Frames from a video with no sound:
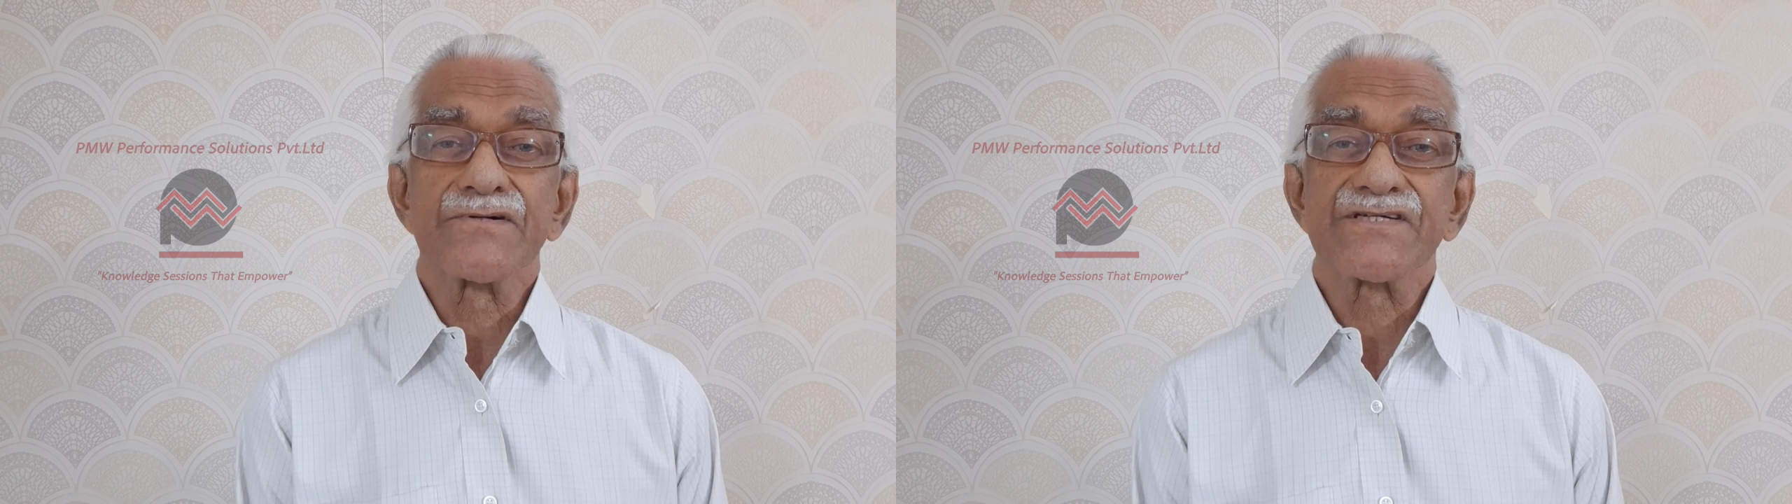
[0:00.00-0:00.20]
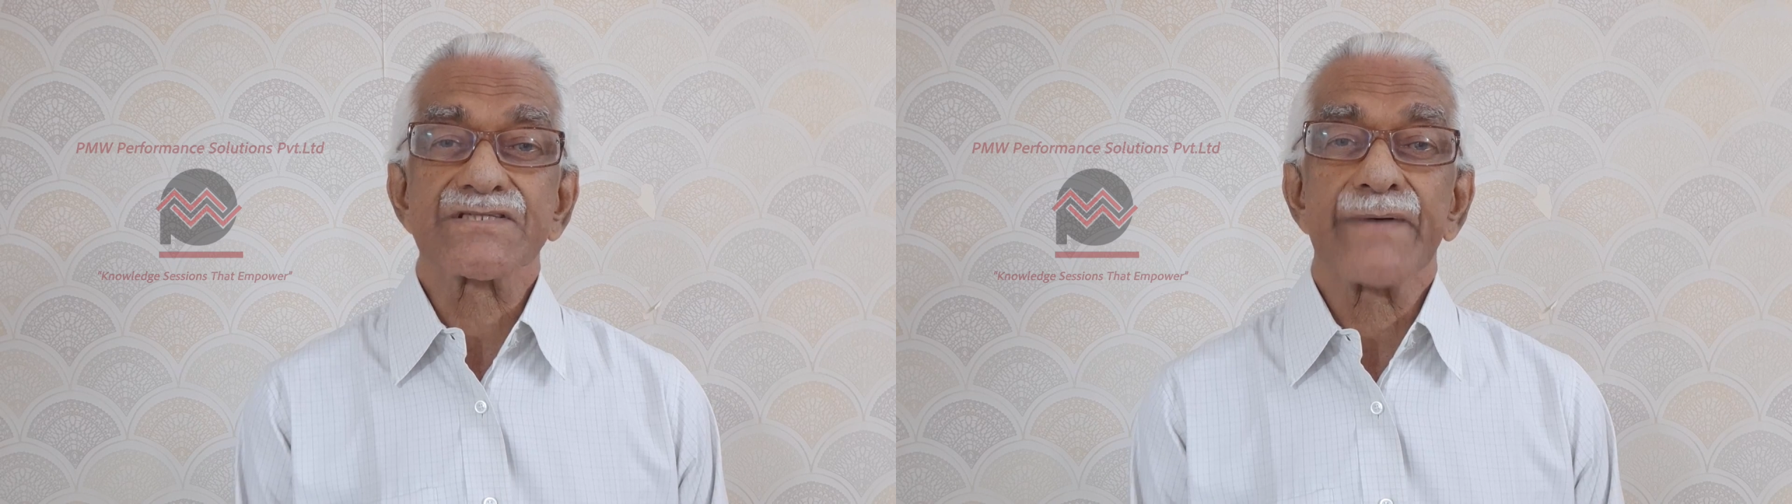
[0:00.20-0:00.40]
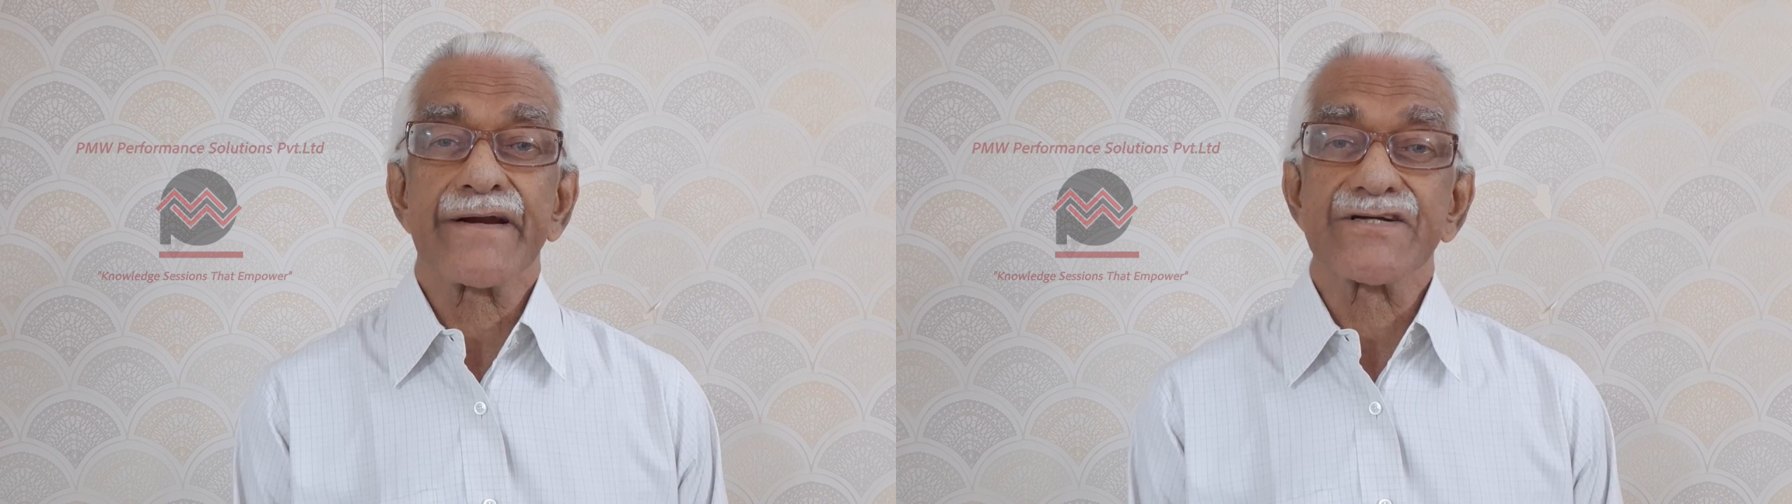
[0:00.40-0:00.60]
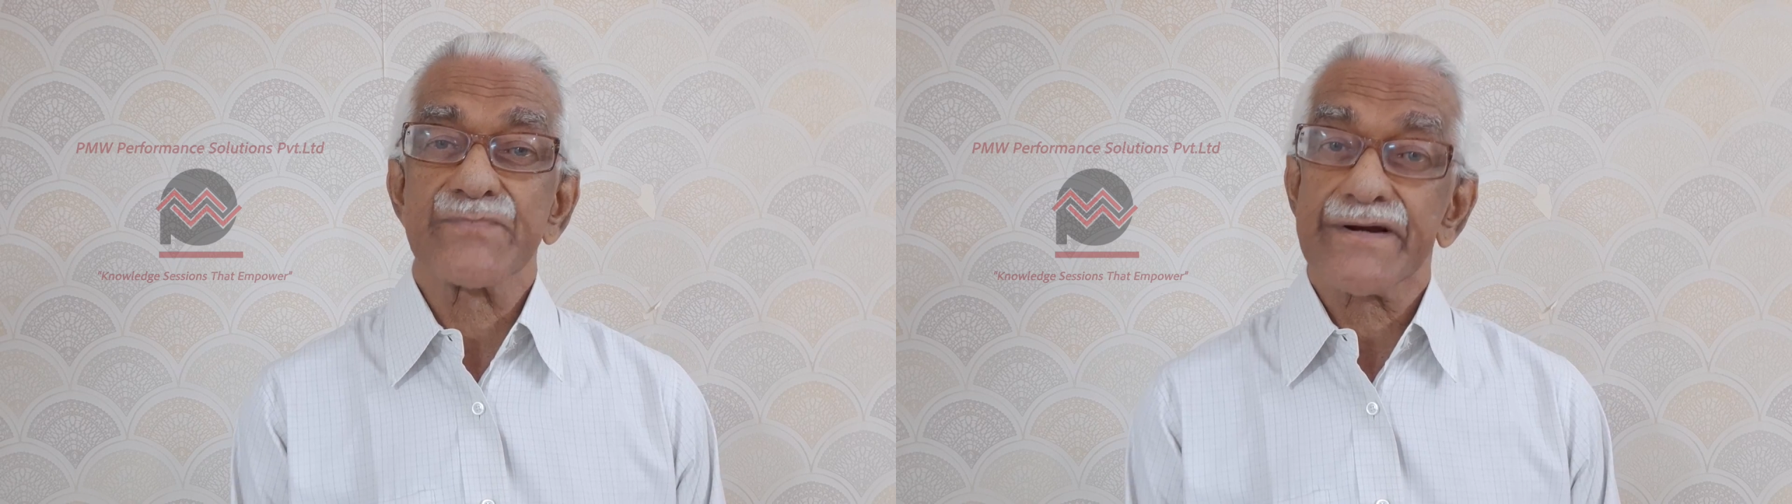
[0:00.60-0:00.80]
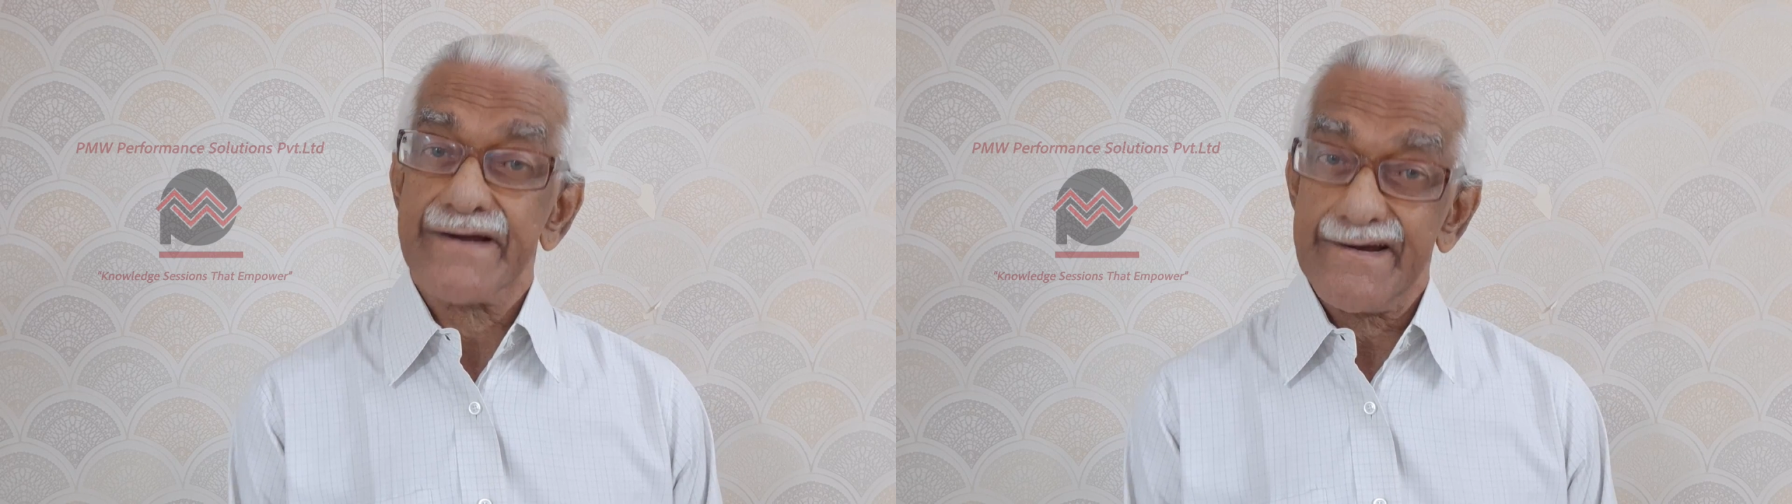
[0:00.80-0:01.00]
risk
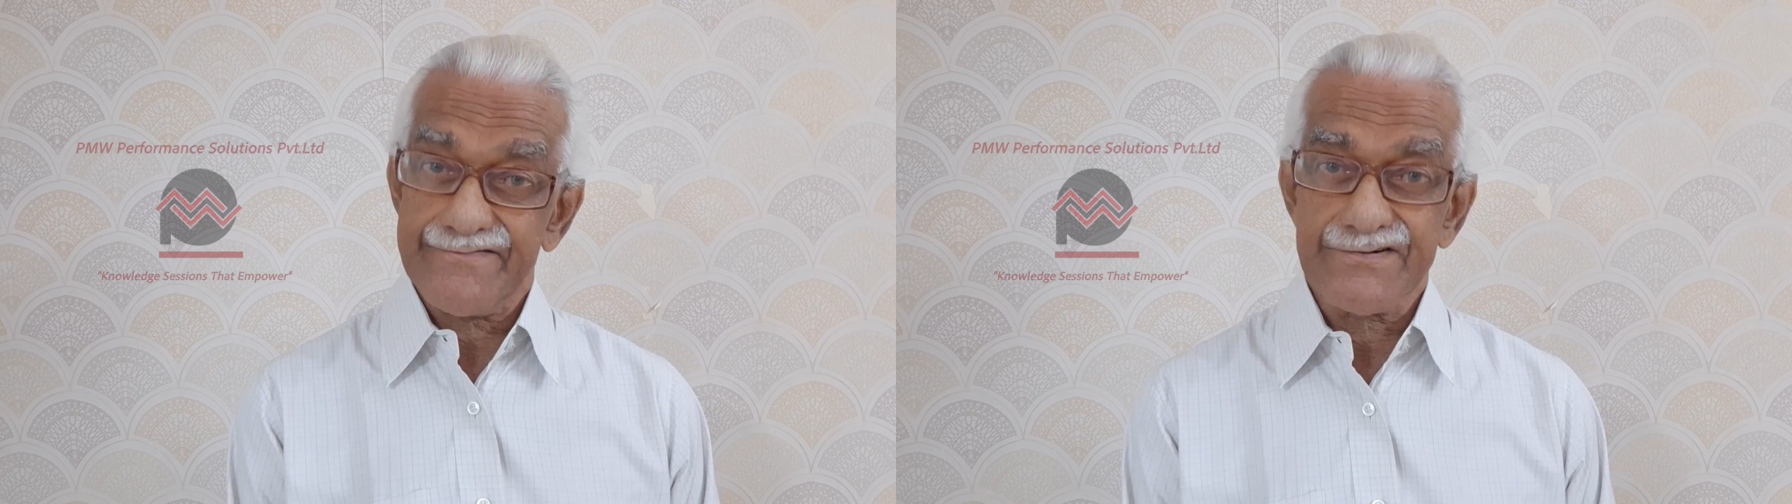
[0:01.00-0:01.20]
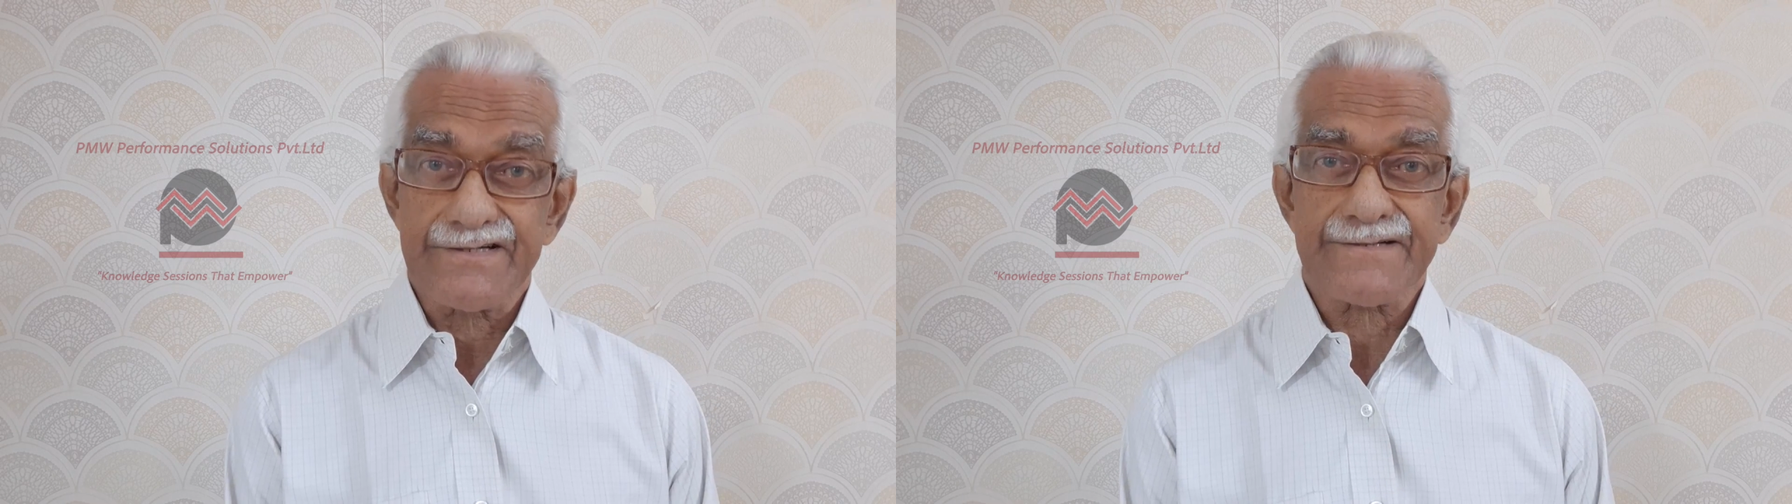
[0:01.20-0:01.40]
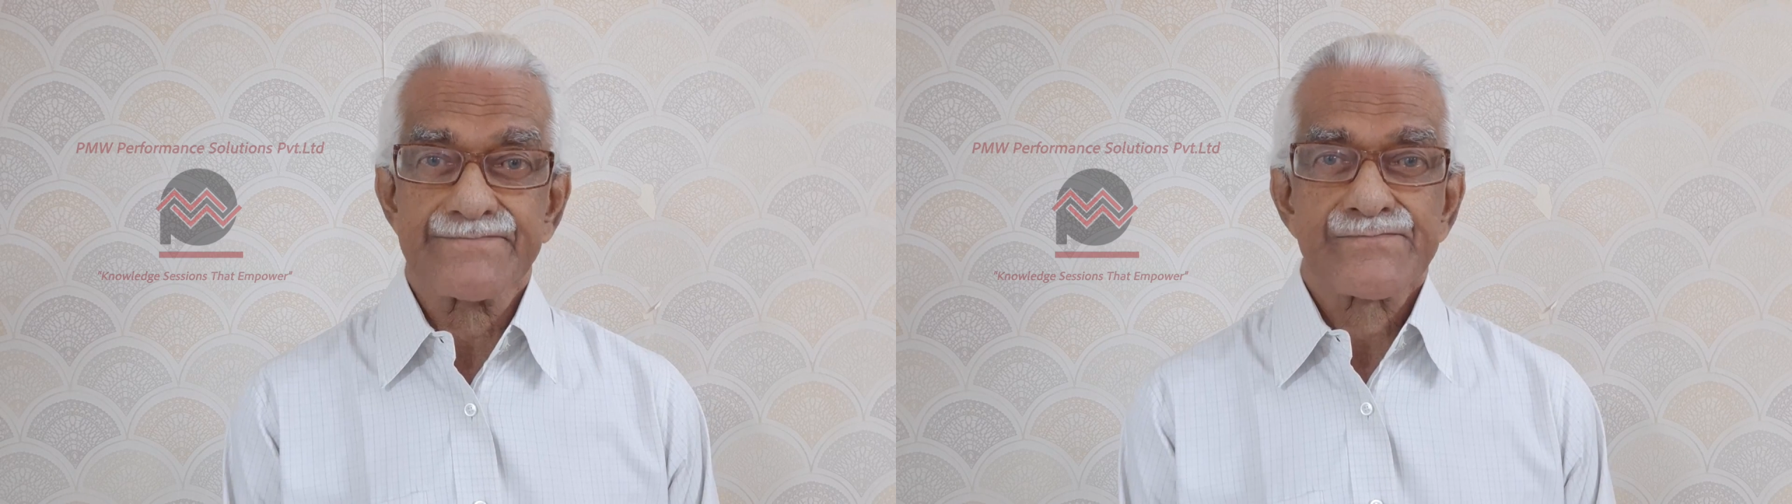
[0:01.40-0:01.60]
management effort.